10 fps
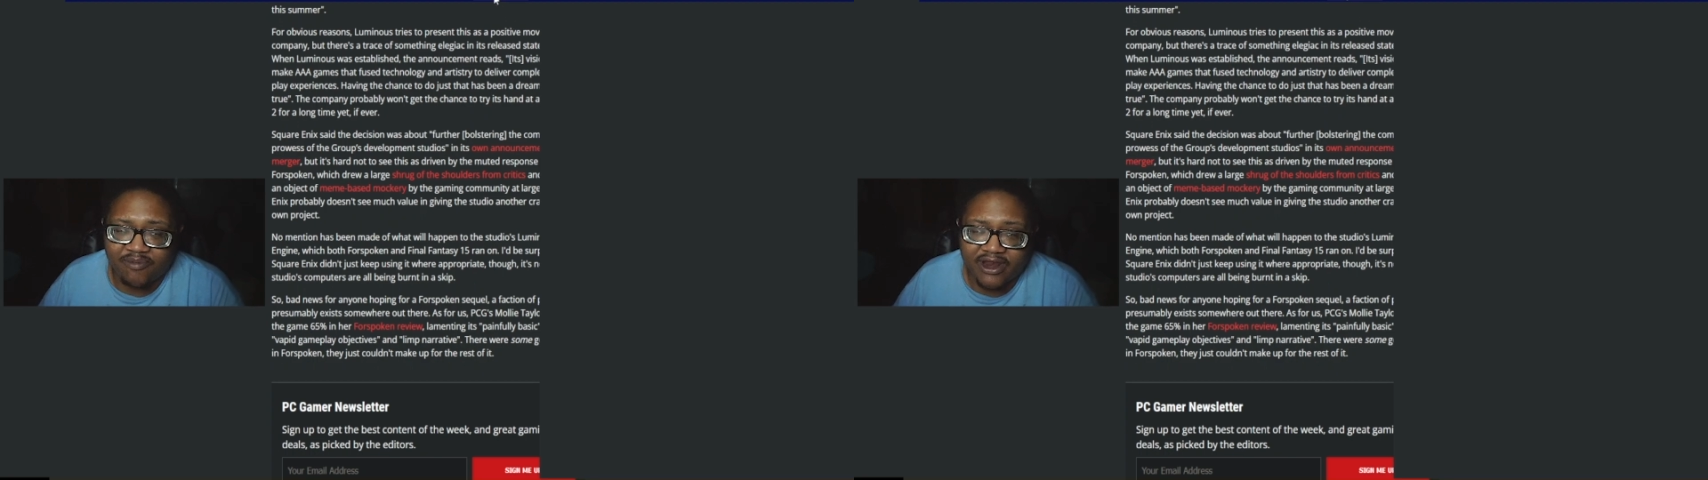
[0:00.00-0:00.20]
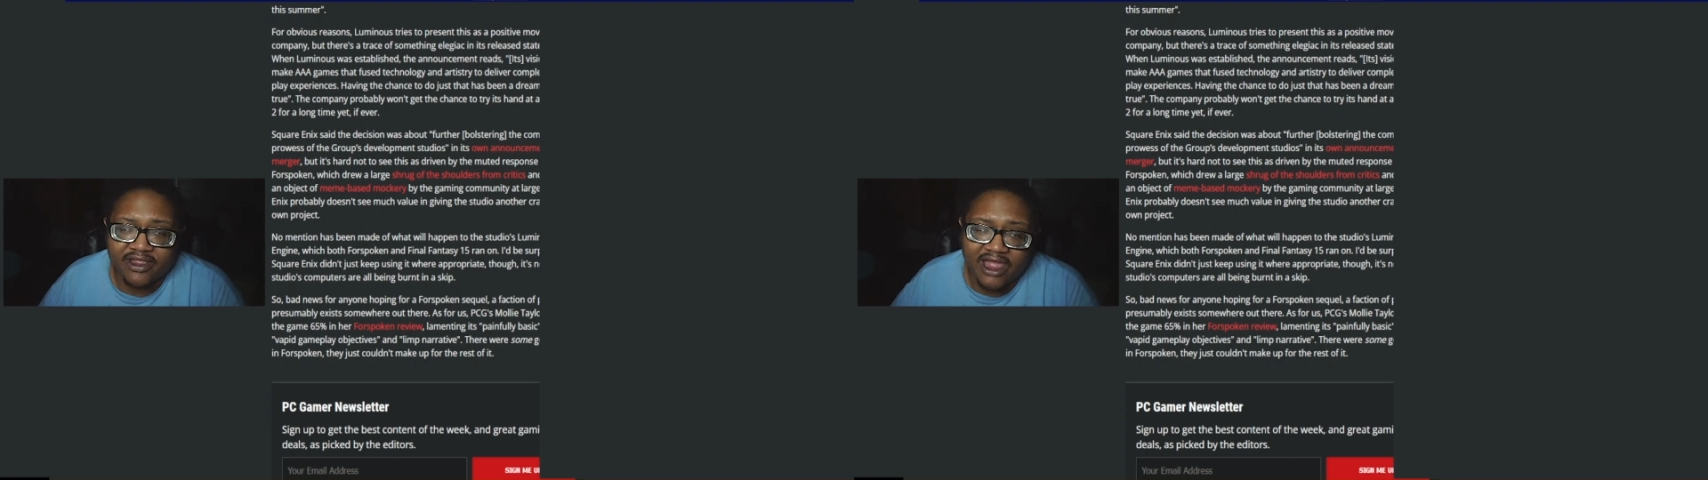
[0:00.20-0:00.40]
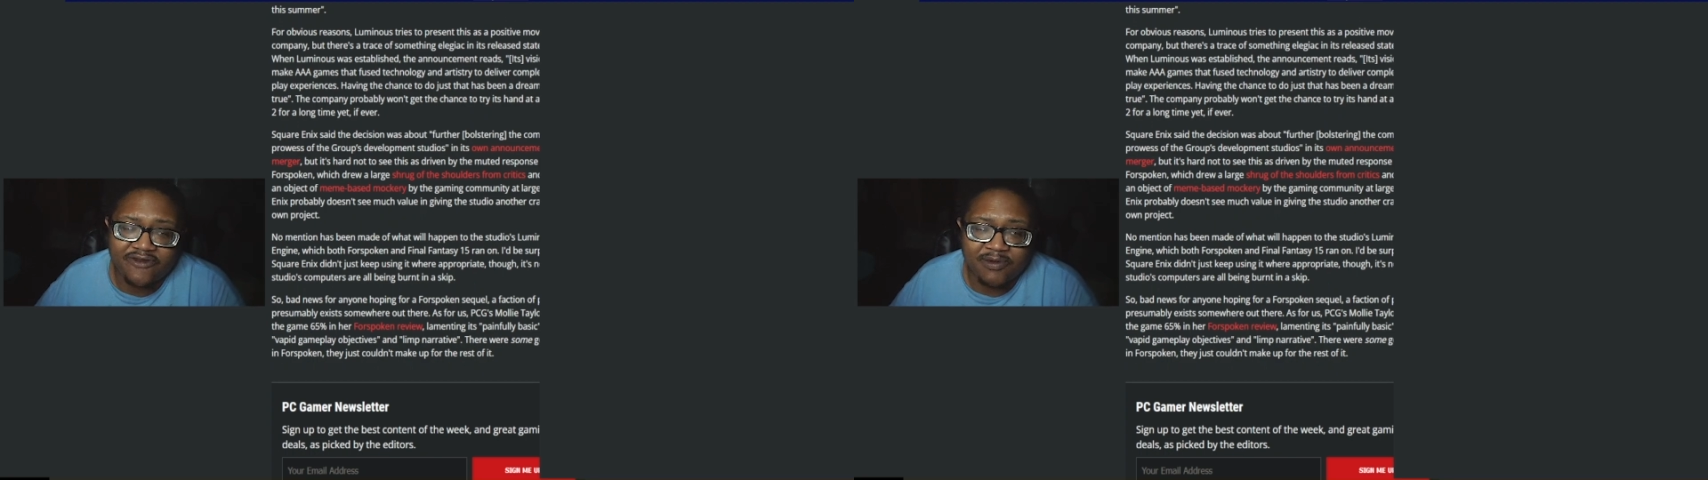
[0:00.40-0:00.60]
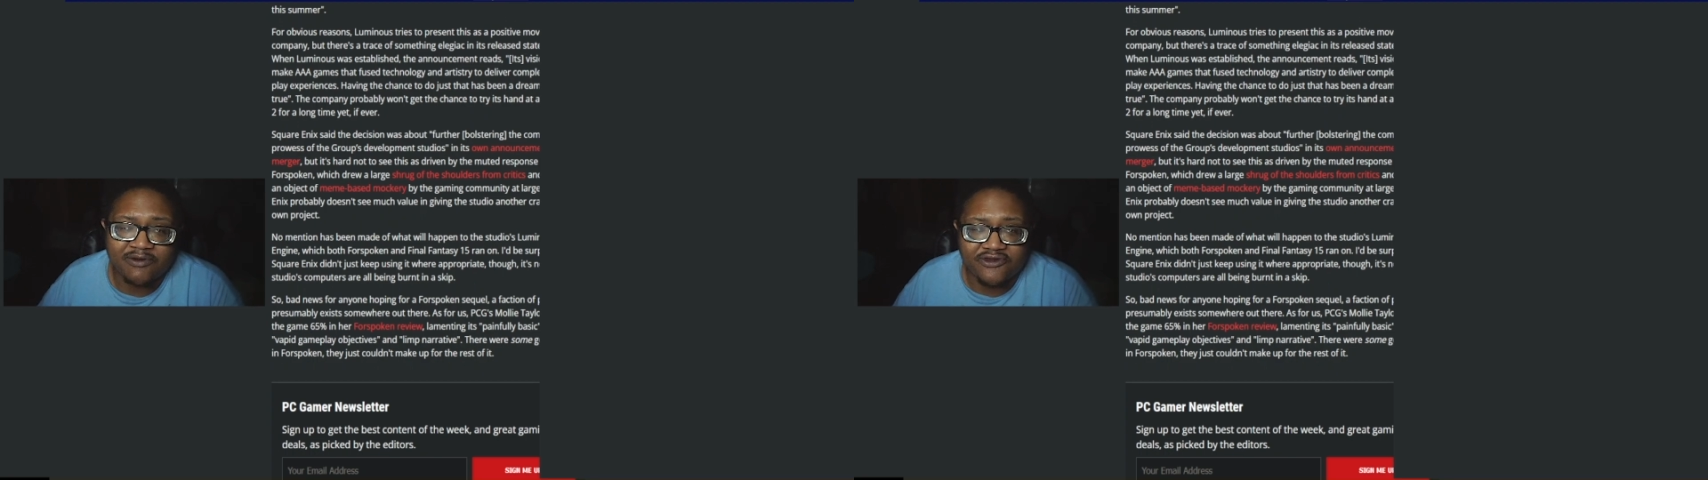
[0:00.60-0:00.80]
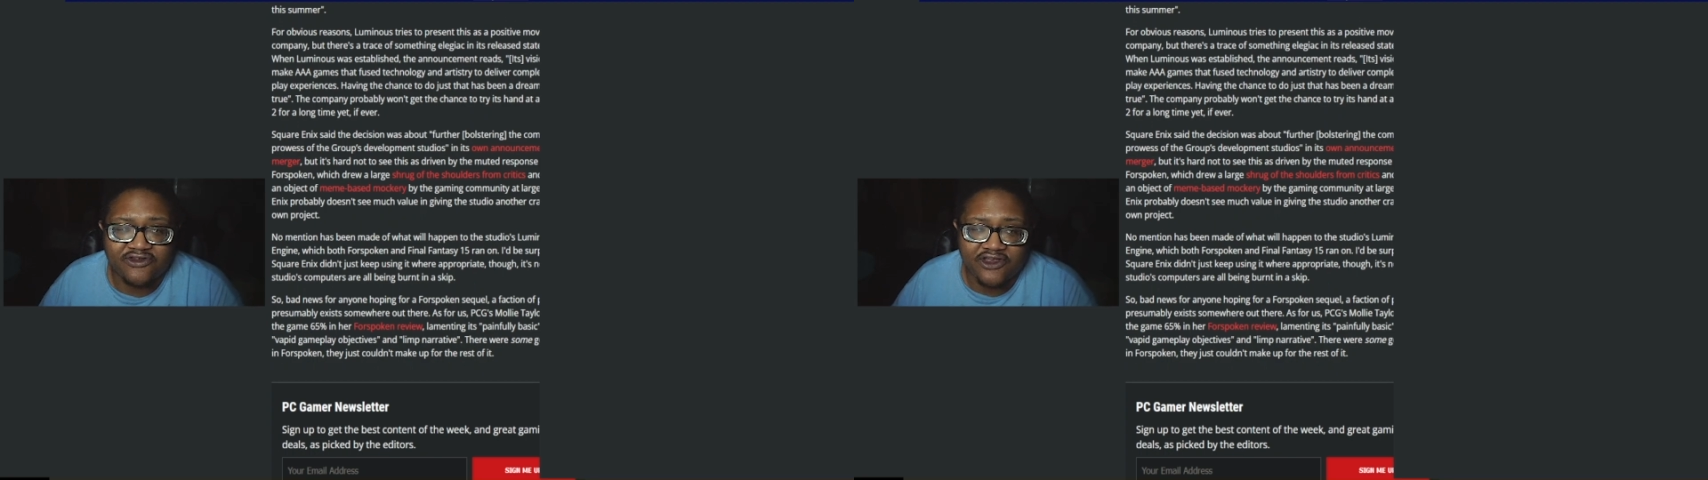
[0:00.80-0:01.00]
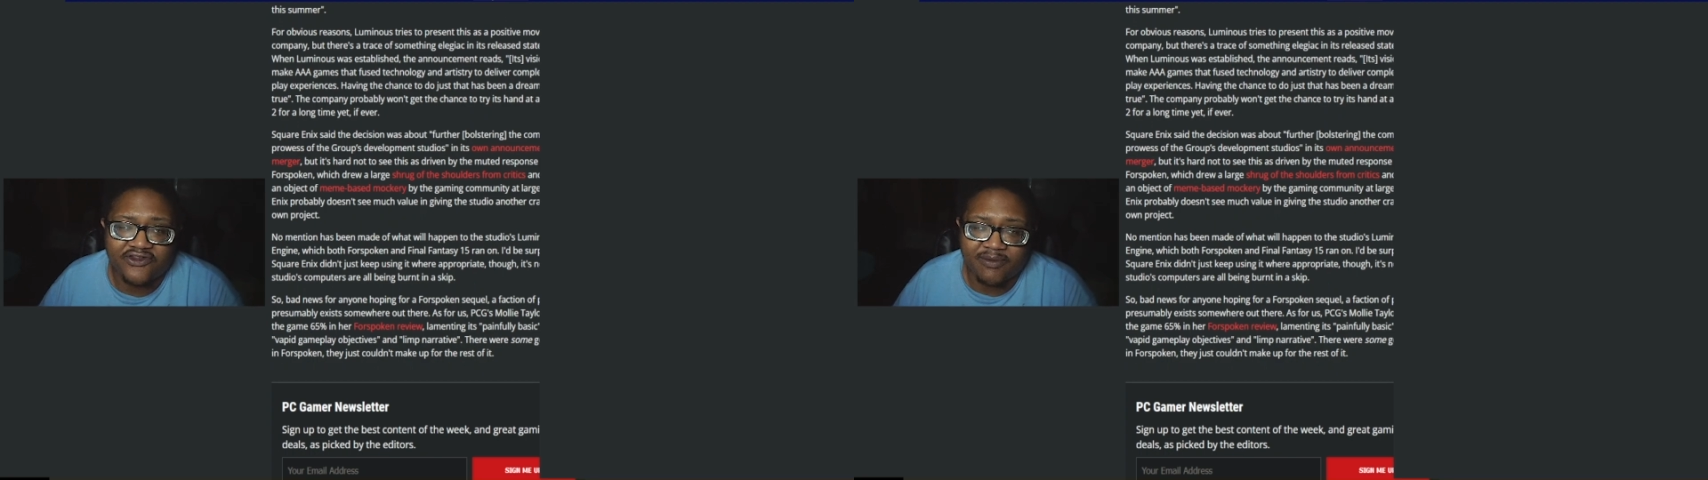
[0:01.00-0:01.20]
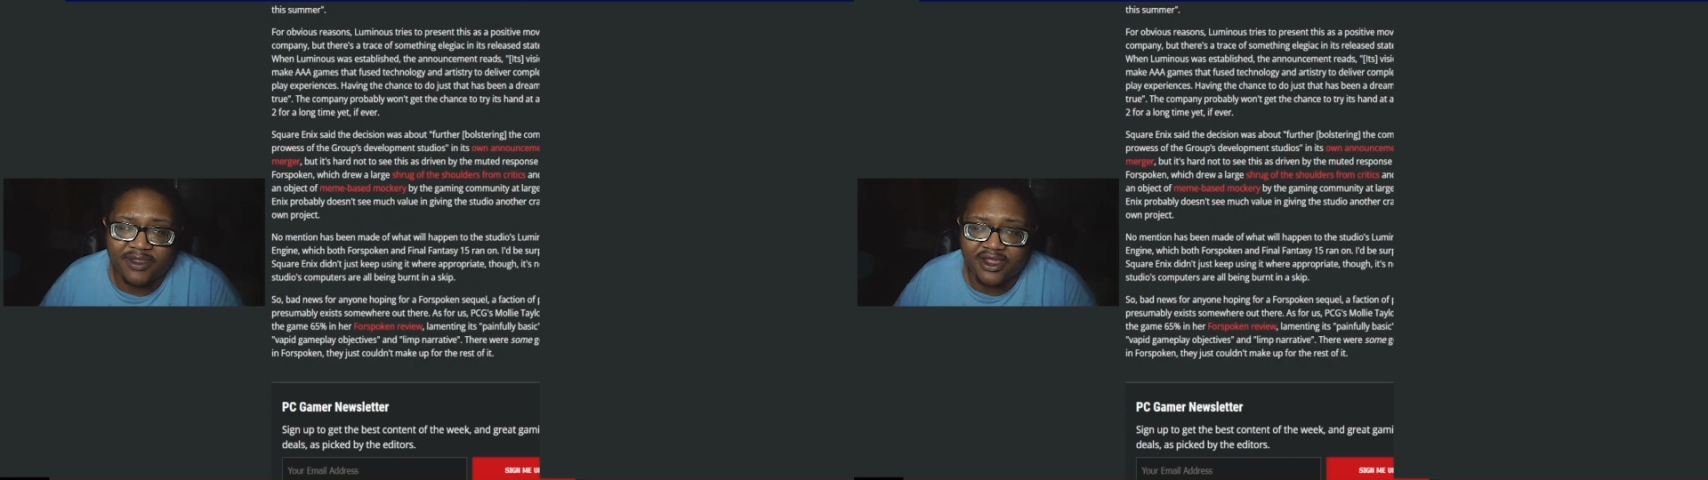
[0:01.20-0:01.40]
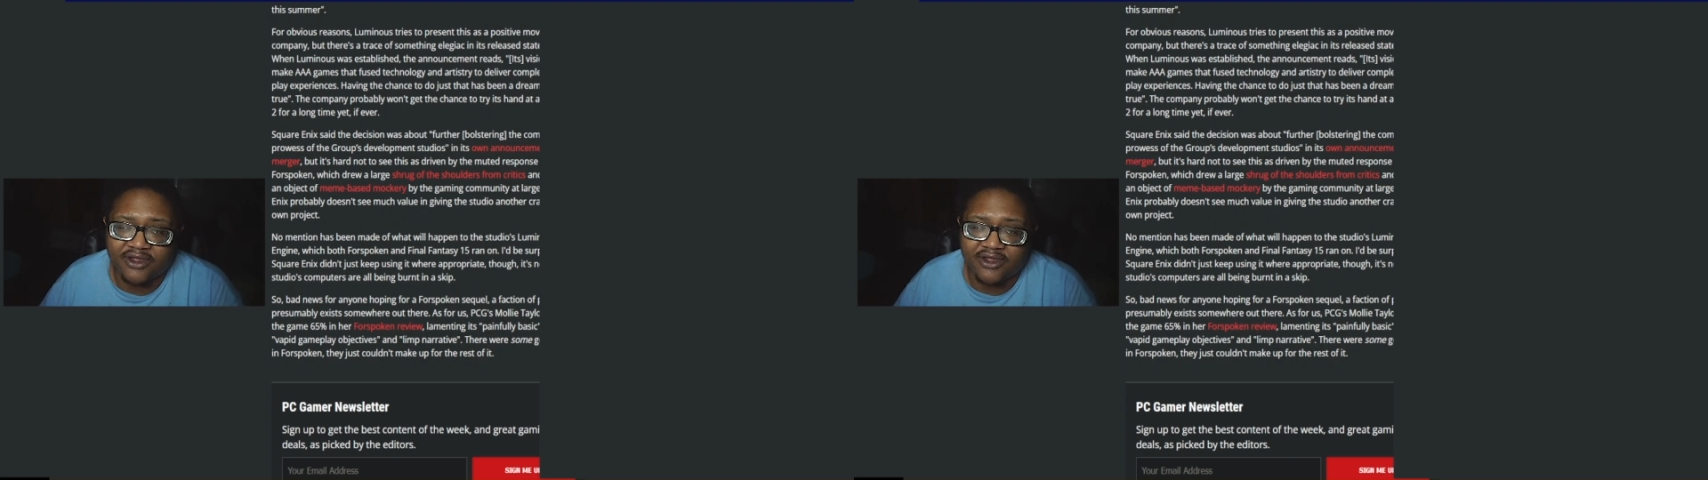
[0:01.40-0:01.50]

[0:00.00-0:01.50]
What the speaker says: but that's pretty much the gist of it,